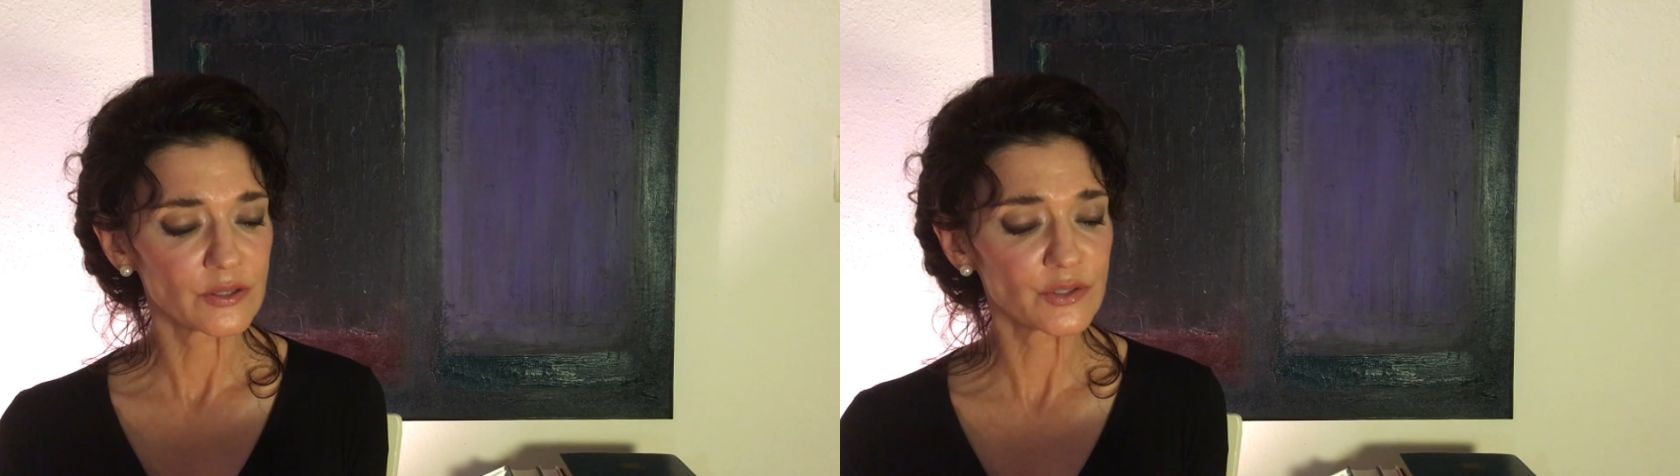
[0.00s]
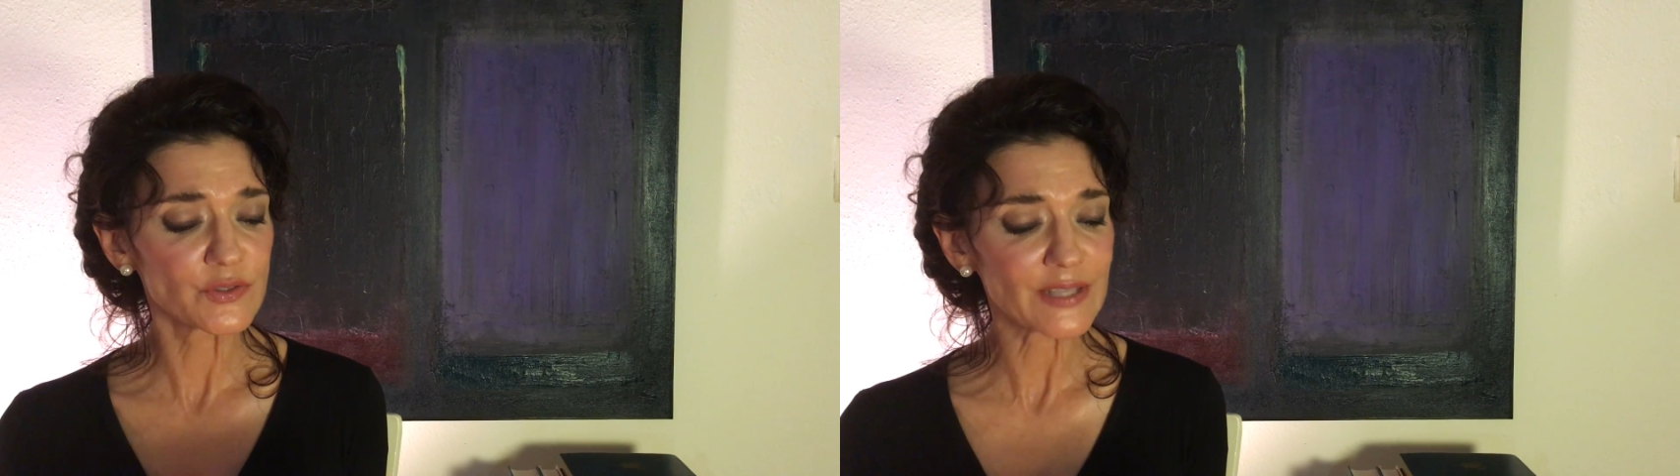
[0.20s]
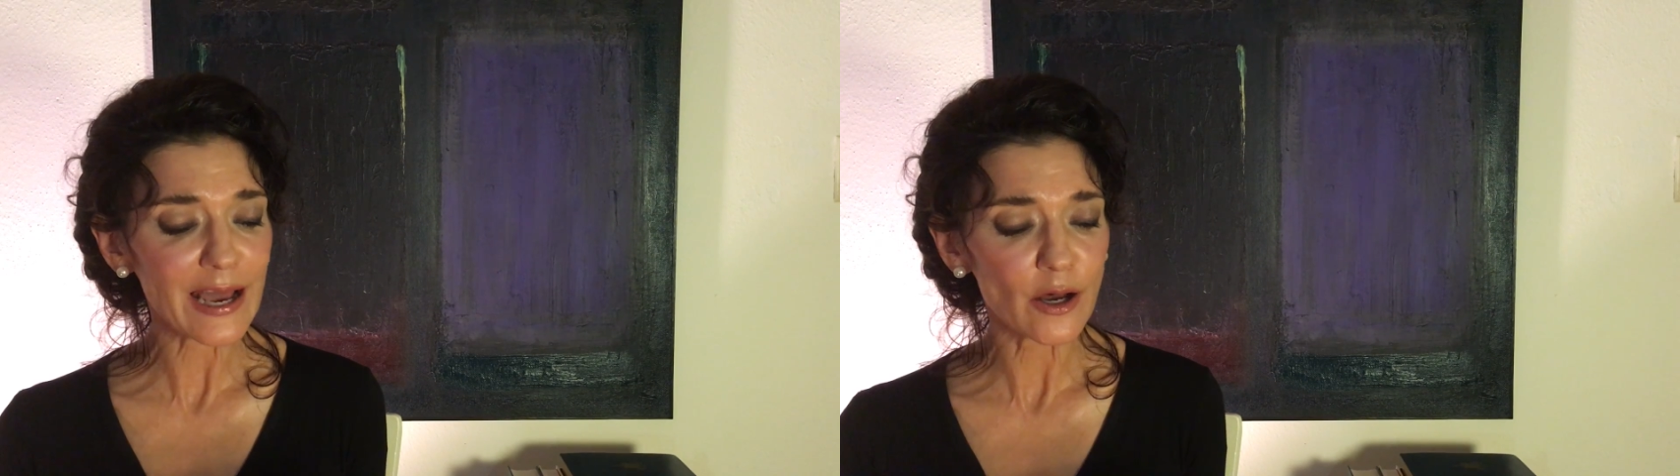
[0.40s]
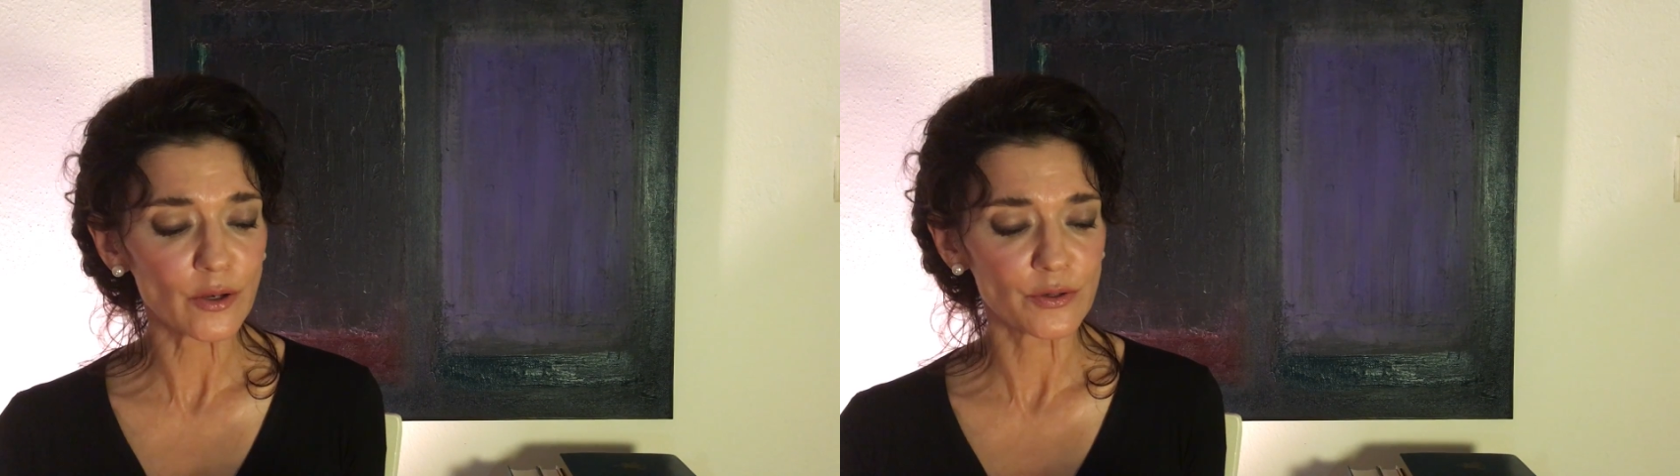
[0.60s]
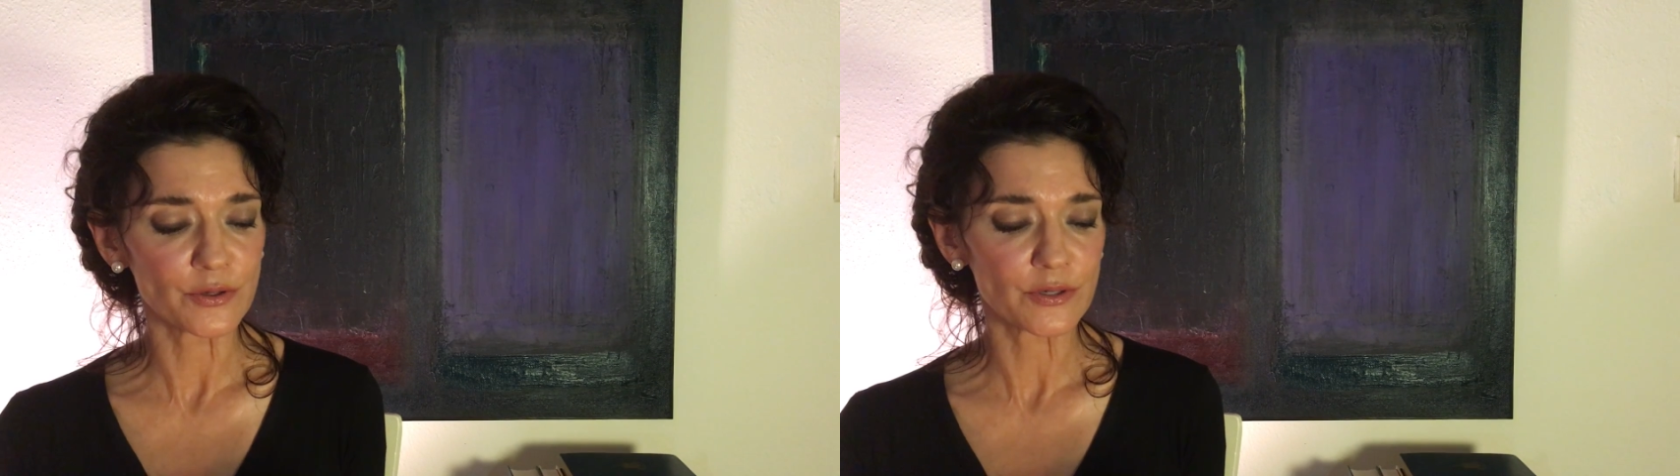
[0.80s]
the
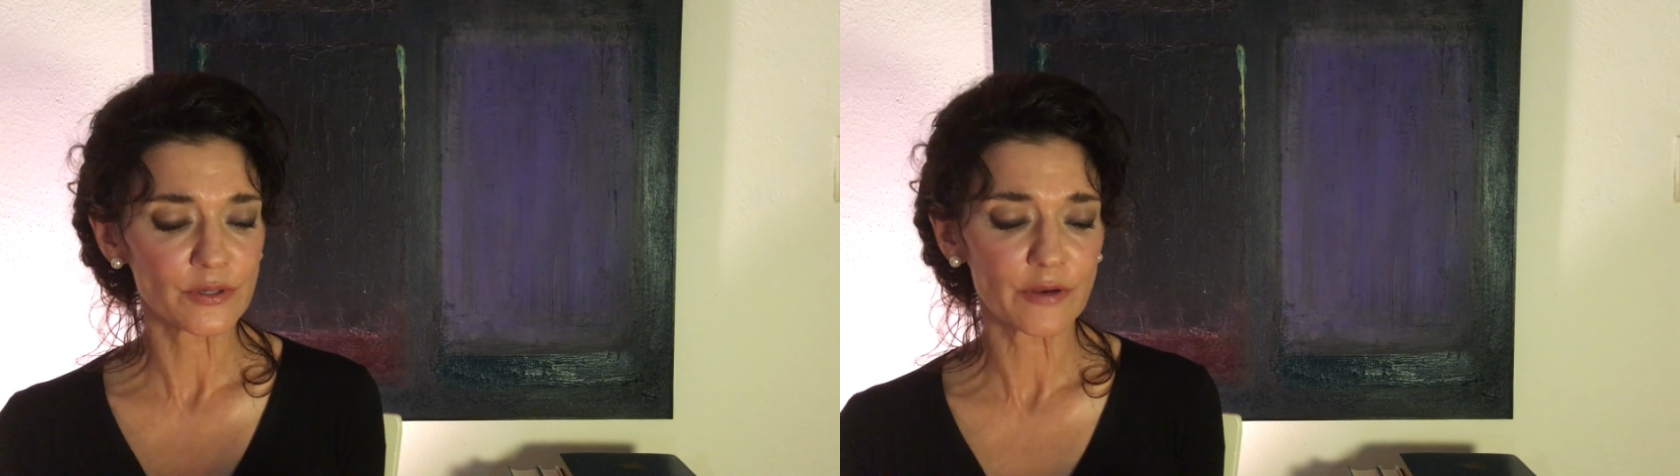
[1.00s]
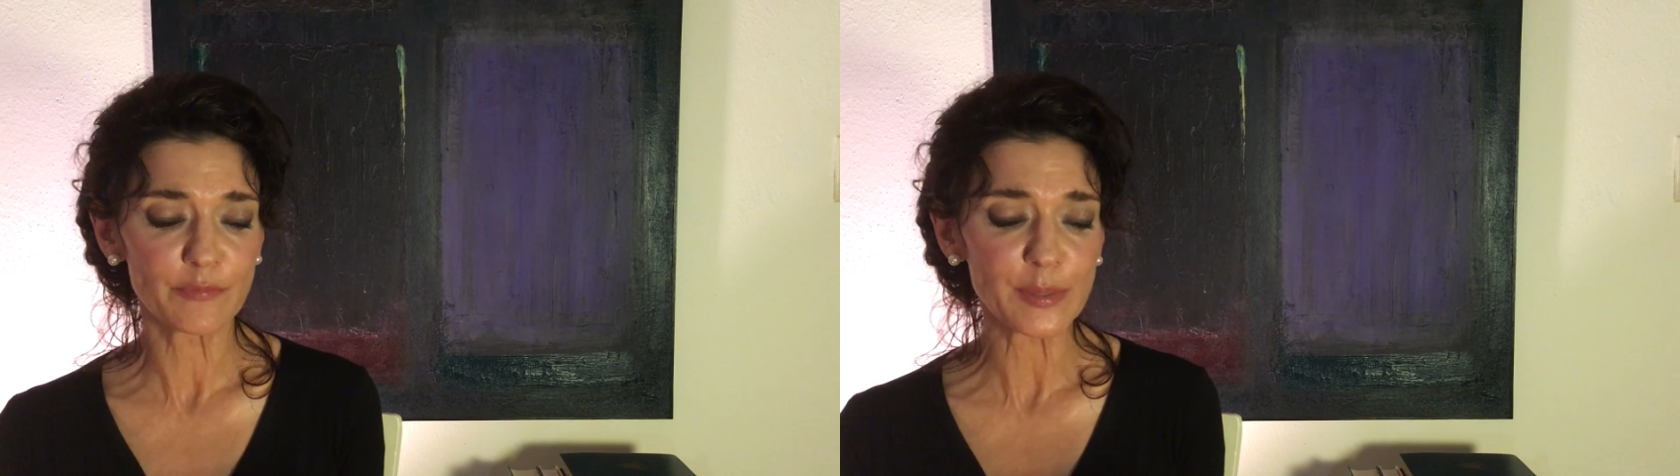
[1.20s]
sound of